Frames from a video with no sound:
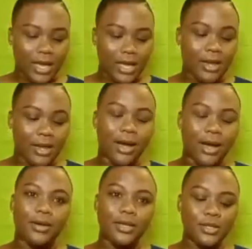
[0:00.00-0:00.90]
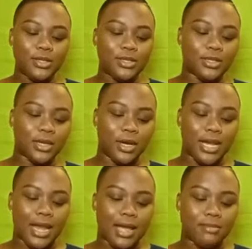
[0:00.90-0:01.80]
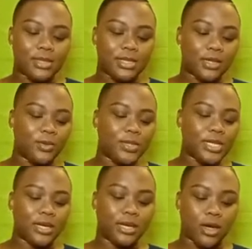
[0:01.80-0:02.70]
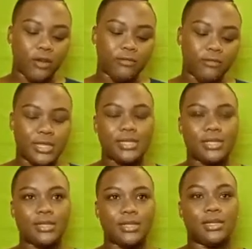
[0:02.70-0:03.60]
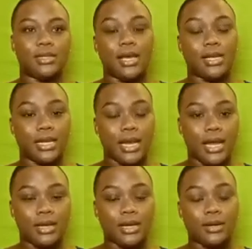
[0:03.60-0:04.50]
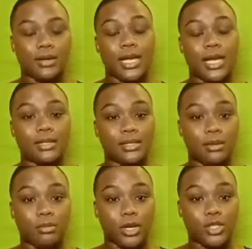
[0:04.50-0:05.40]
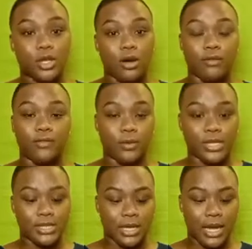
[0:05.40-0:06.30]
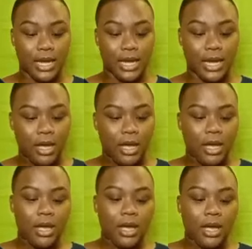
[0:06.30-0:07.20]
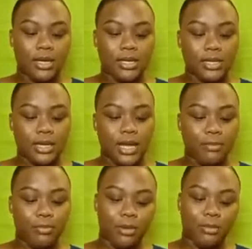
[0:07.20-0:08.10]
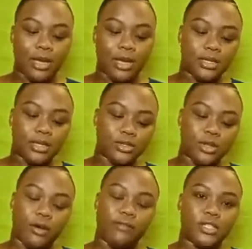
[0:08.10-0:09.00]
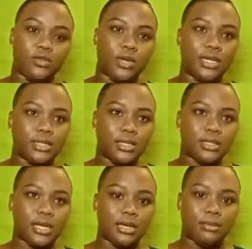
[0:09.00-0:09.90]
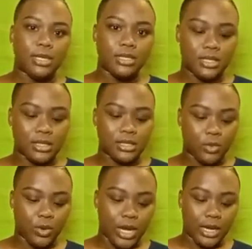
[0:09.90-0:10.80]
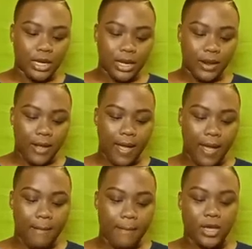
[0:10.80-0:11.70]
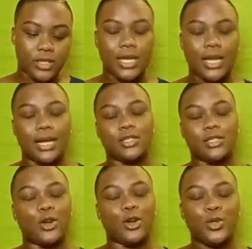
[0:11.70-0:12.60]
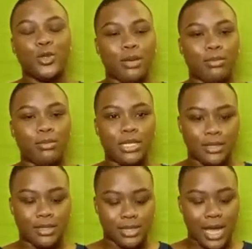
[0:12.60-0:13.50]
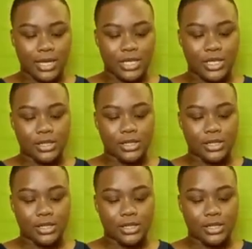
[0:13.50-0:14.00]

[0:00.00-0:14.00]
Now, our news condemns the looting of businesses in KZN, Gauteng, and some parts of the Western Cape. The Eastern Cape Premier's office released a statement this morning asking us not to imitate these actions.